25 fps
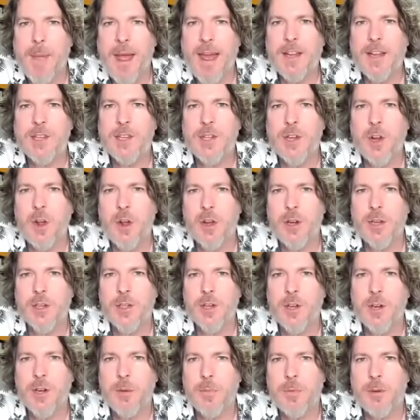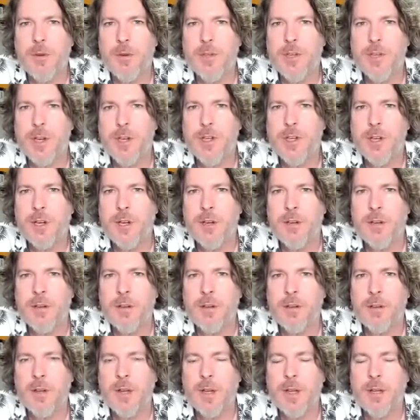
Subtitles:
best songs that a musician